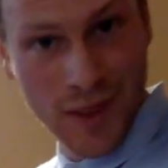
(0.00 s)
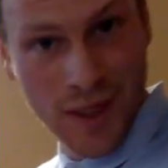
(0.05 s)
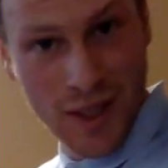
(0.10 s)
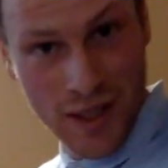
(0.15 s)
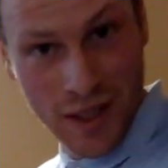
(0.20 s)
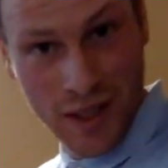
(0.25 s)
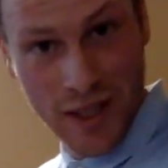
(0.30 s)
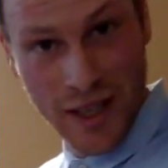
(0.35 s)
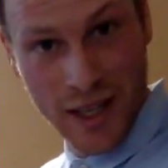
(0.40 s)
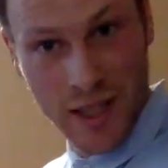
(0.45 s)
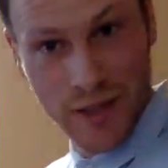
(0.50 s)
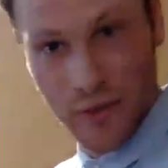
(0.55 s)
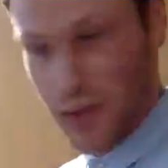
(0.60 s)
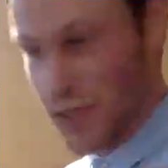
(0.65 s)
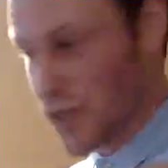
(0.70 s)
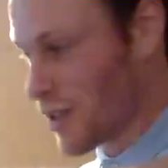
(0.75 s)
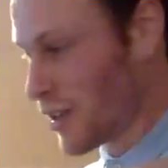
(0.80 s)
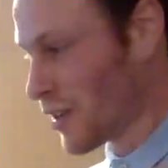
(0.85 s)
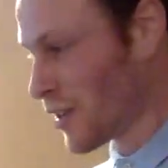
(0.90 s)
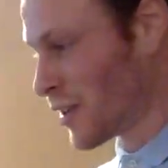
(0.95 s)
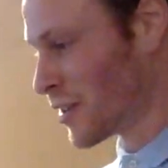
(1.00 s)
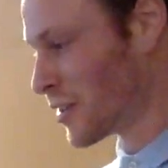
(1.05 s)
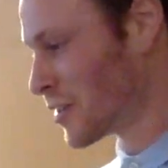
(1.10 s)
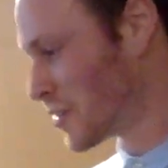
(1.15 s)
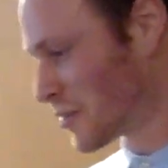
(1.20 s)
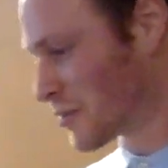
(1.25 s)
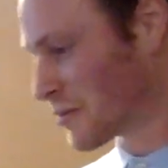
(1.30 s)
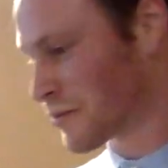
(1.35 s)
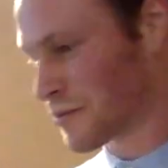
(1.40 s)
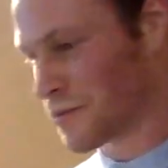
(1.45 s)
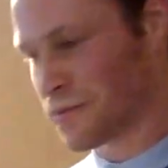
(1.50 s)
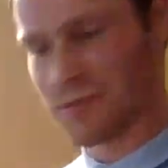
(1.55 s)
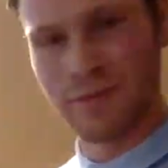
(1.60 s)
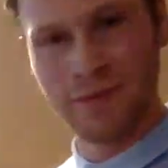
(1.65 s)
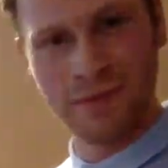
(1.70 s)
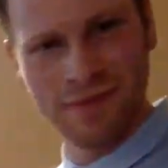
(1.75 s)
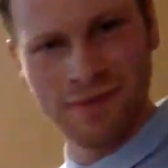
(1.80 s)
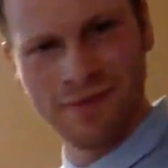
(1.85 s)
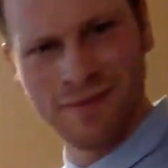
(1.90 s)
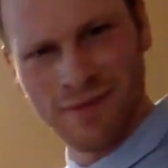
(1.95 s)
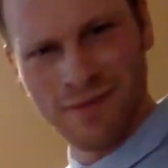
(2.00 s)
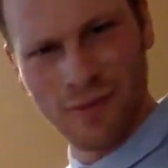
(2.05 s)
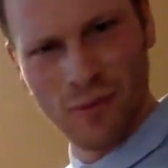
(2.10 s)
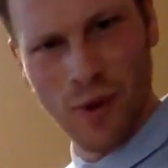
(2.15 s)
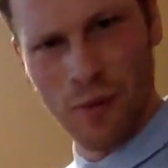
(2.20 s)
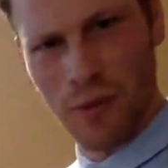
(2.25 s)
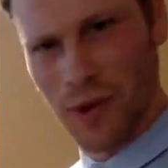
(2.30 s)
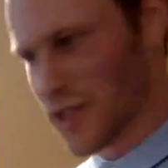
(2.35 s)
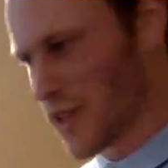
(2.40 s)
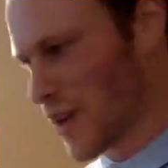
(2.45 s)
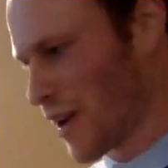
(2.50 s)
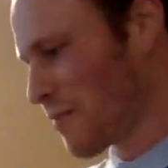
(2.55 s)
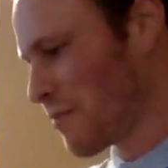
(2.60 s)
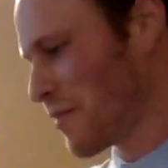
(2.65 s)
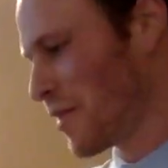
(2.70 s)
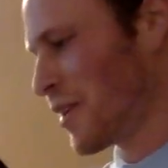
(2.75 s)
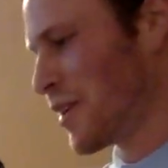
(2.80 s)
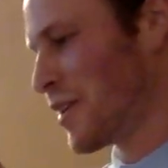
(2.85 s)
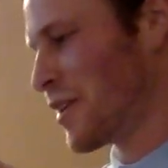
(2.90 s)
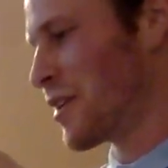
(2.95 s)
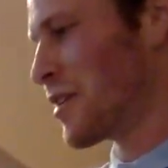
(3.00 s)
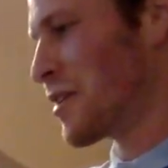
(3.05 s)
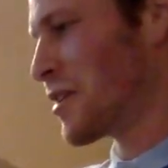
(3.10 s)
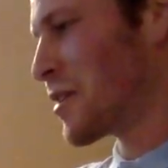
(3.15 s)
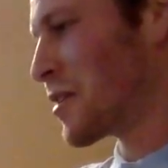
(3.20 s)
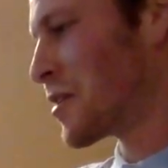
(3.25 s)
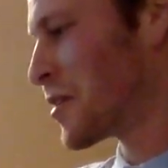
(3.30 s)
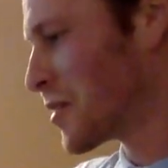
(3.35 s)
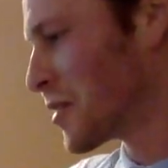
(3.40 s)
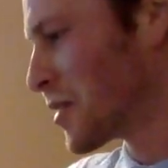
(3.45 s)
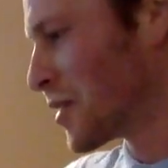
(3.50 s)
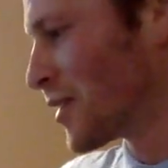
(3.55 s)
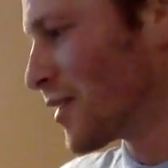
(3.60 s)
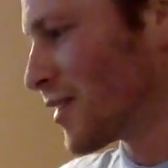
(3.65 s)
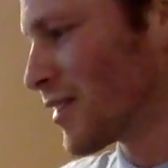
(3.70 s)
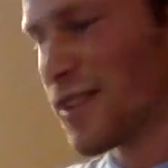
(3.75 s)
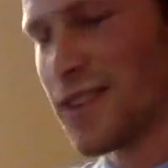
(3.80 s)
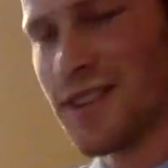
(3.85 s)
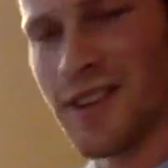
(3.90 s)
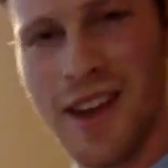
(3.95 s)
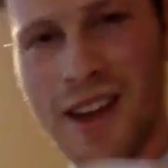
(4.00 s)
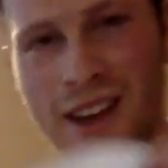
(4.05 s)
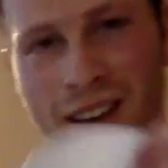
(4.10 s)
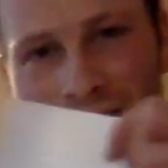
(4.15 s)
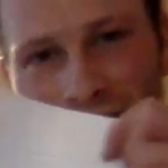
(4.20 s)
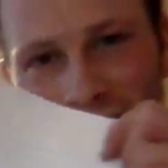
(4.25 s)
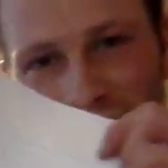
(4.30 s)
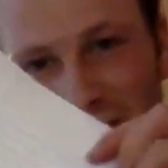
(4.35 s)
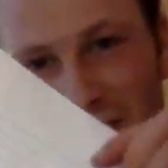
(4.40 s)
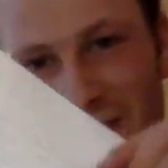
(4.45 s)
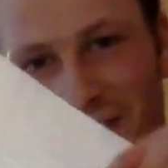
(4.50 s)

Successfully. One more time. There we go.